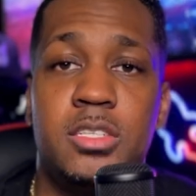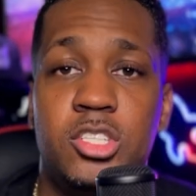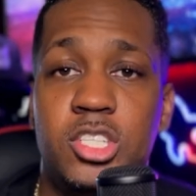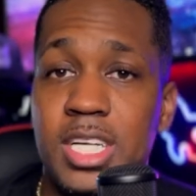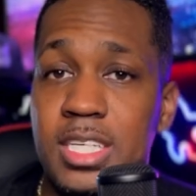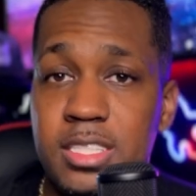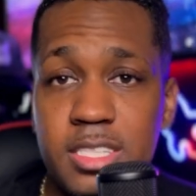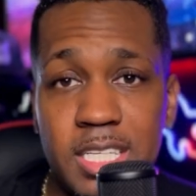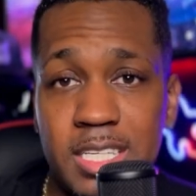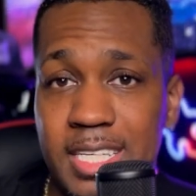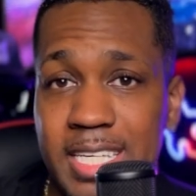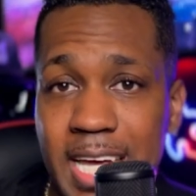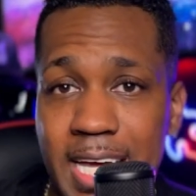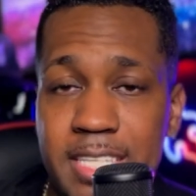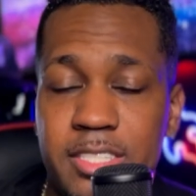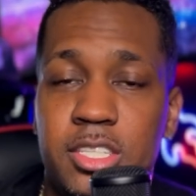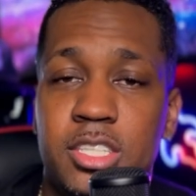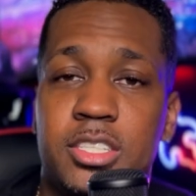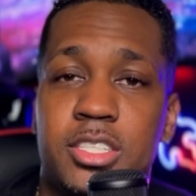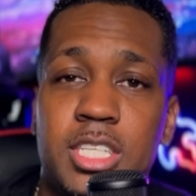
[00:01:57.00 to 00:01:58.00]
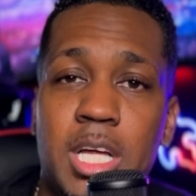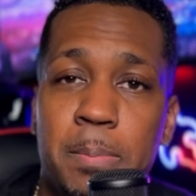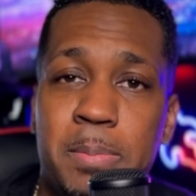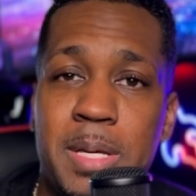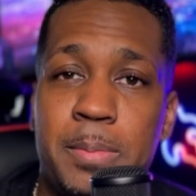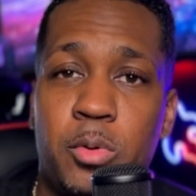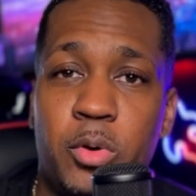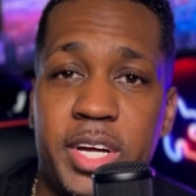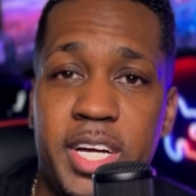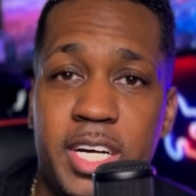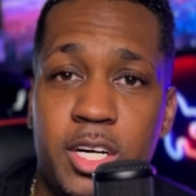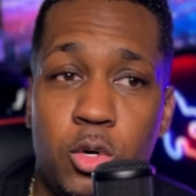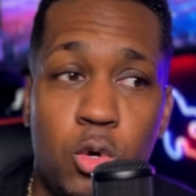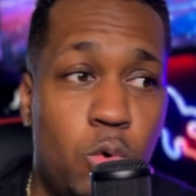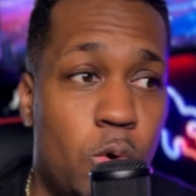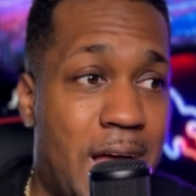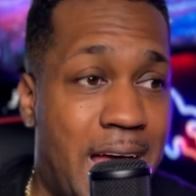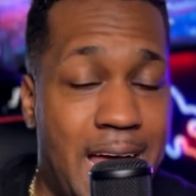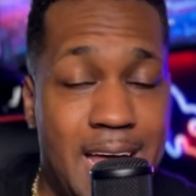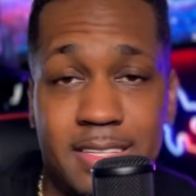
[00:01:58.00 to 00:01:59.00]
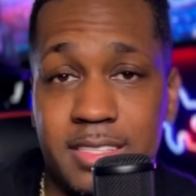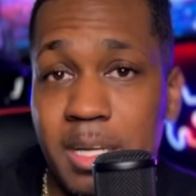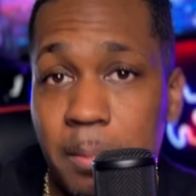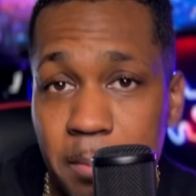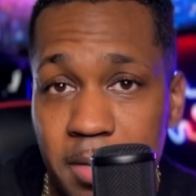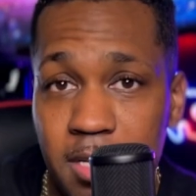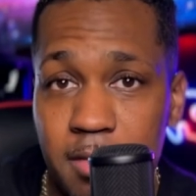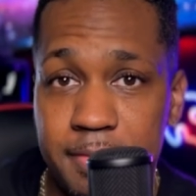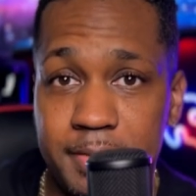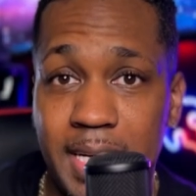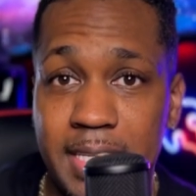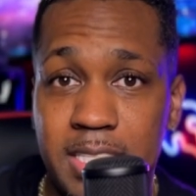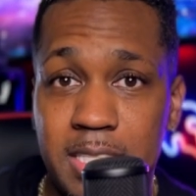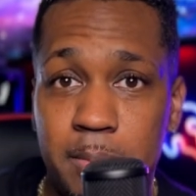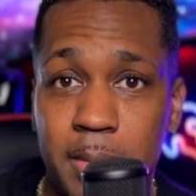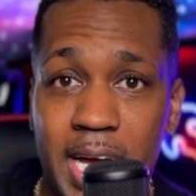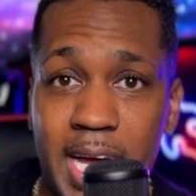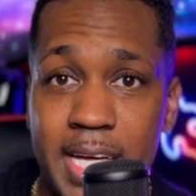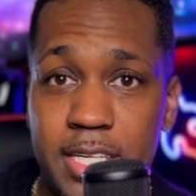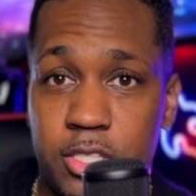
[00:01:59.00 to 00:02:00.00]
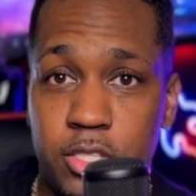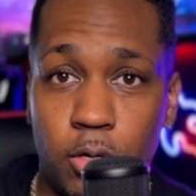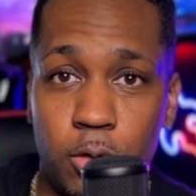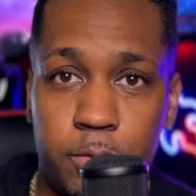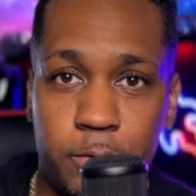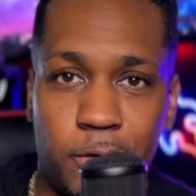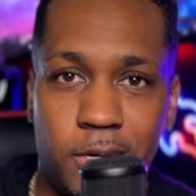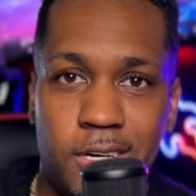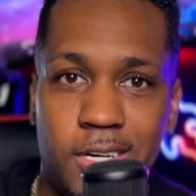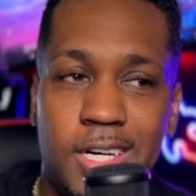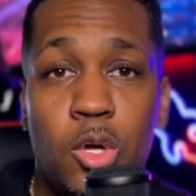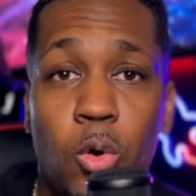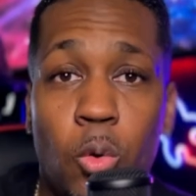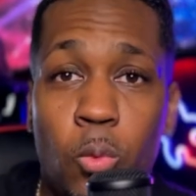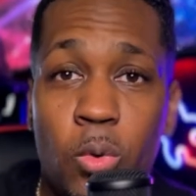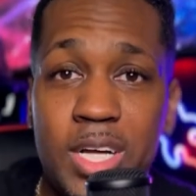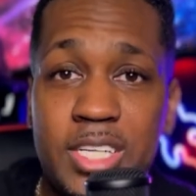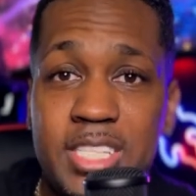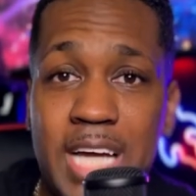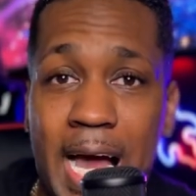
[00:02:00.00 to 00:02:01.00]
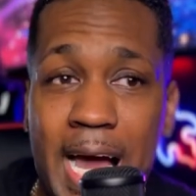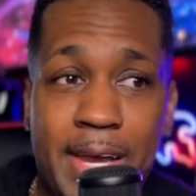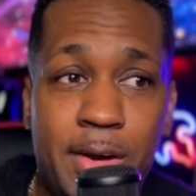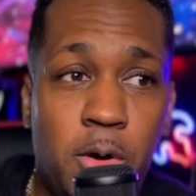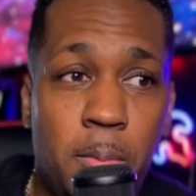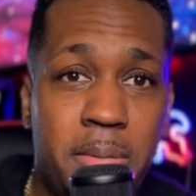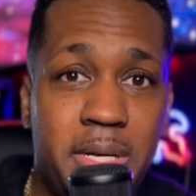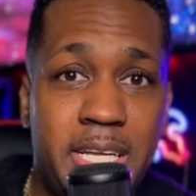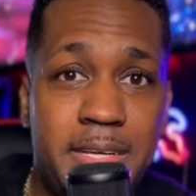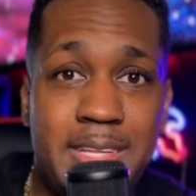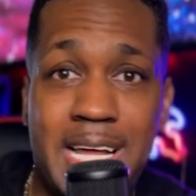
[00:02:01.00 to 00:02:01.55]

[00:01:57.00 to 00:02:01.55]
just in case there's some people here who hasn't been affected by it so far, which I don't believe